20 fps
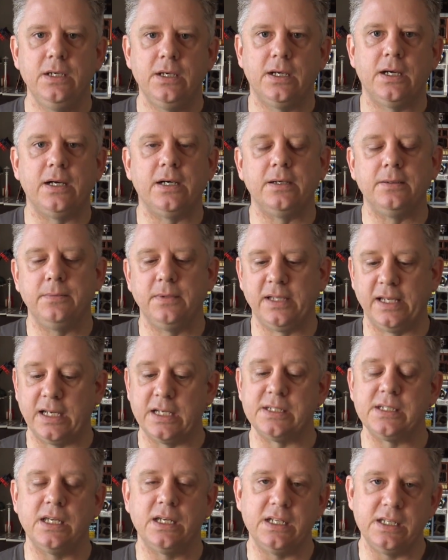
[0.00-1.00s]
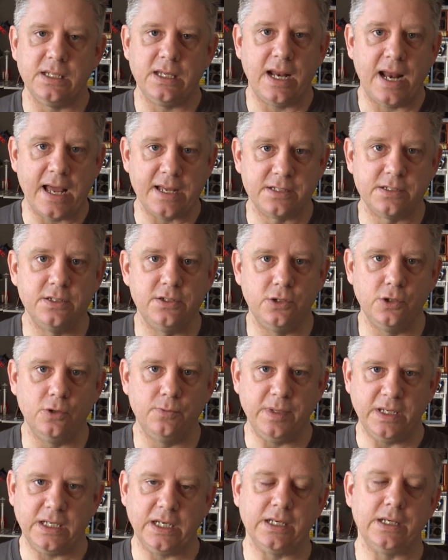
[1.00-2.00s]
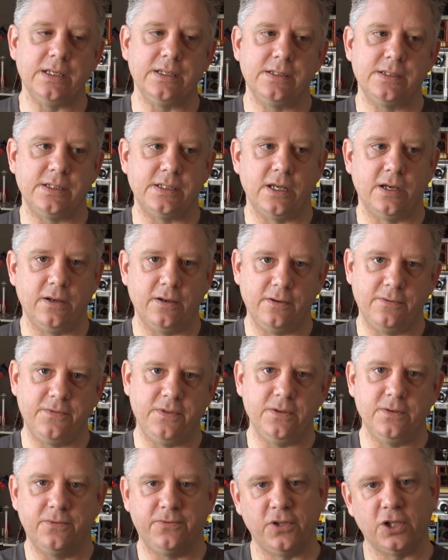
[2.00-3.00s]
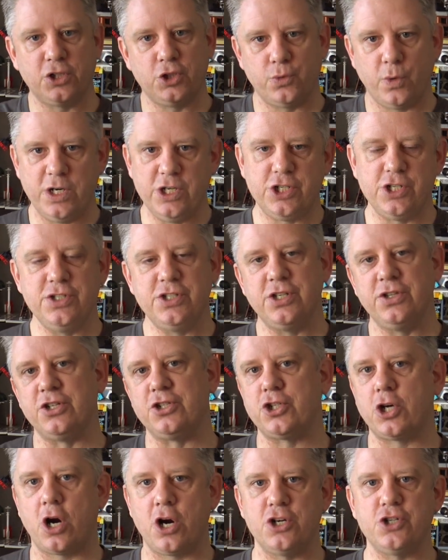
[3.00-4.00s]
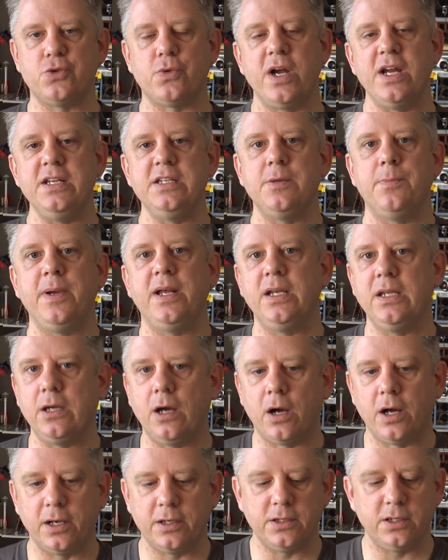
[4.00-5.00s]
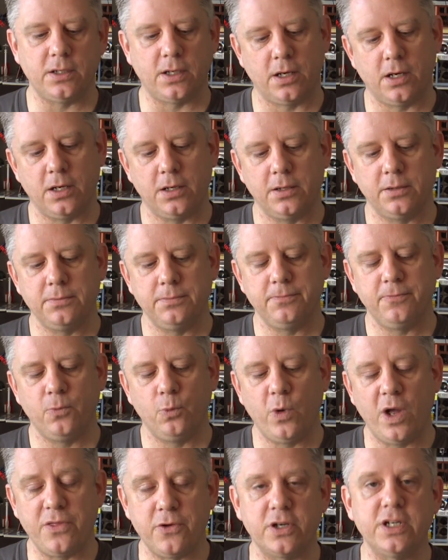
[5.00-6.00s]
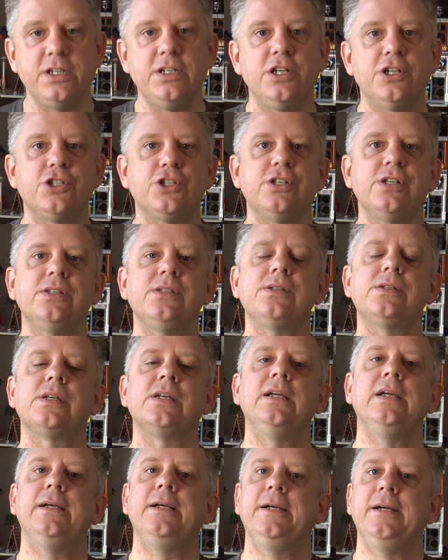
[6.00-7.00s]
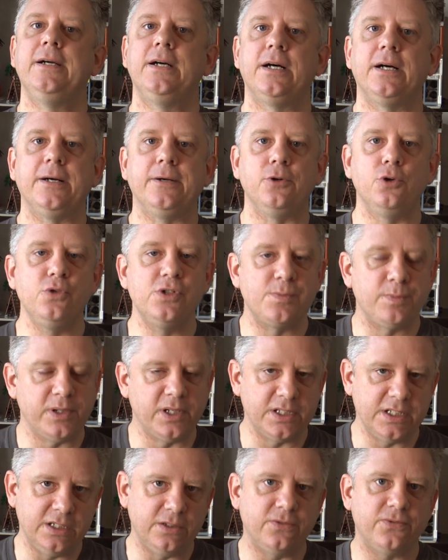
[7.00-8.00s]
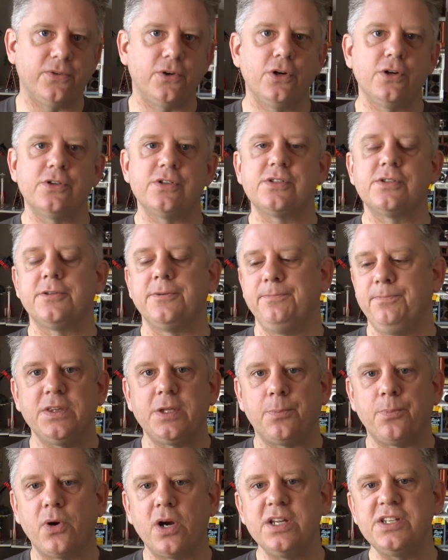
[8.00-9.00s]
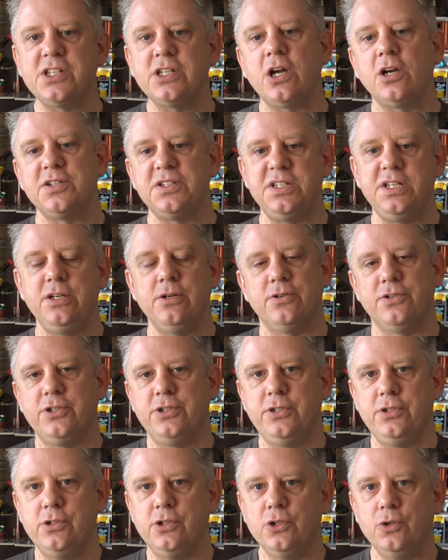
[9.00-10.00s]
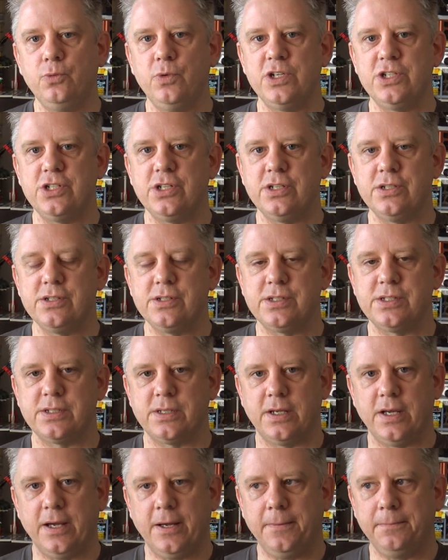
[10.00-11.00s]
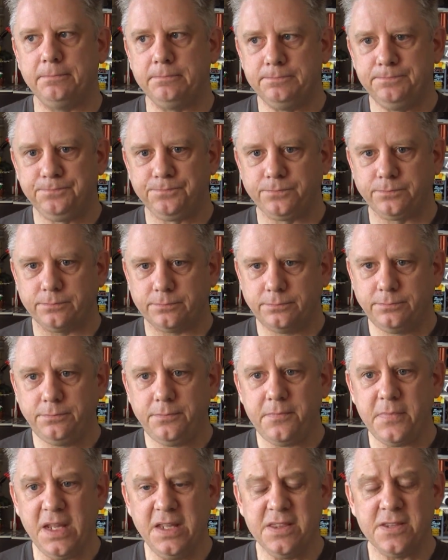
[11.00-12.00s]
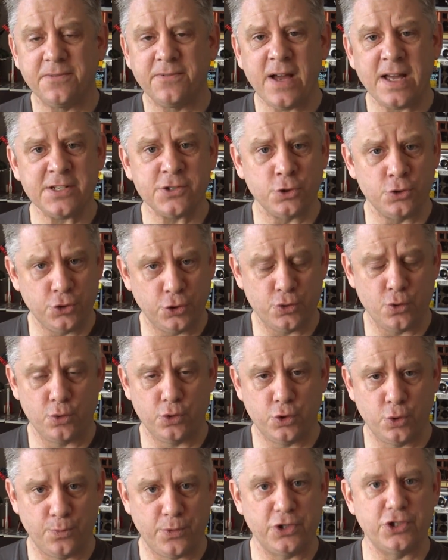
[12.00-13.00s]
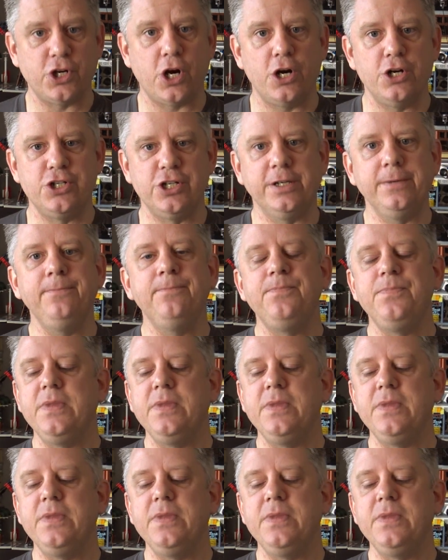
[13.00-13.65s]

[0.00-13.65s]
Like I said, it has to do because of the fluctuations in the charge rate depending on weather conditions, who's plugged in first. The pricing on tier 2, which is the faster supercharging,